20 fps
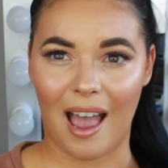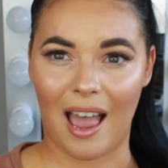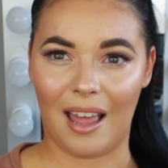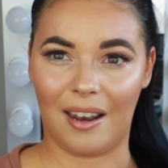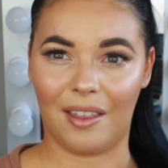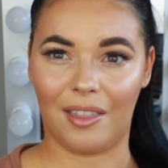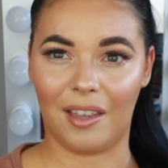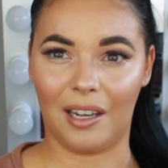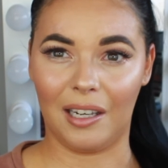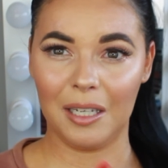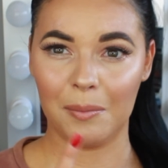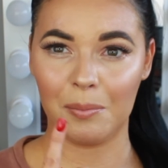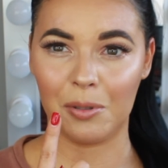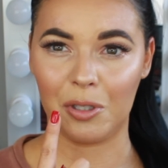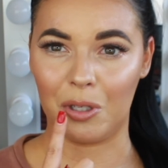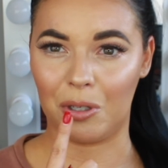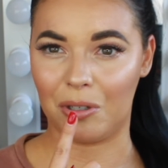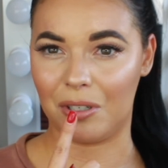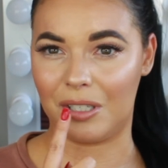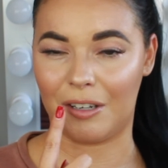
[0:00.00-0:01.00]
And the
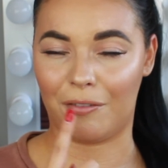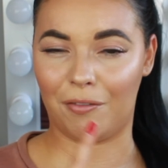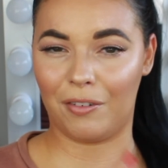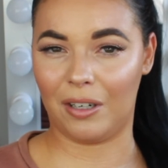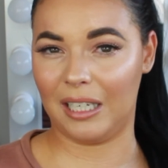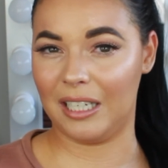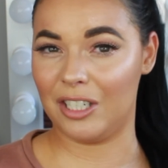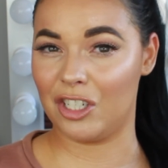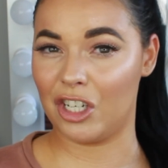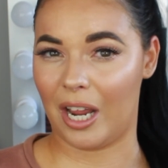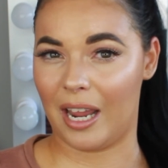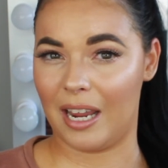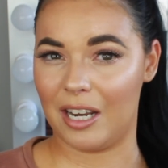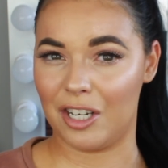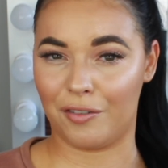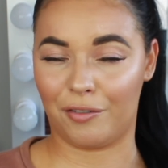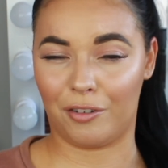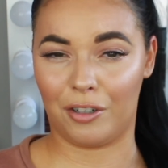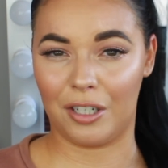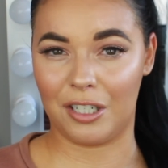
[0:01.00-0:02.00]
lips you could definitely
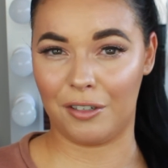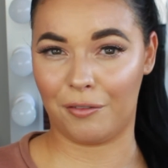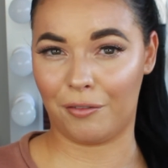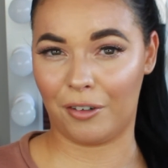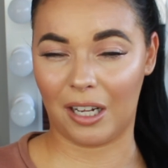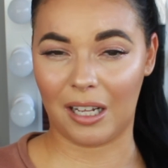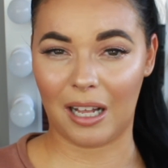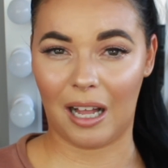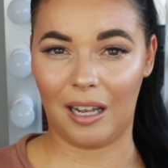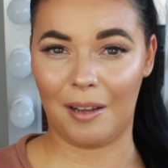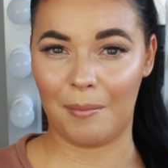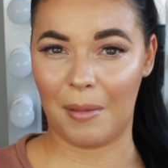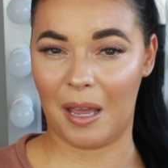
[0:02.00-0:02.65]
change for a different color,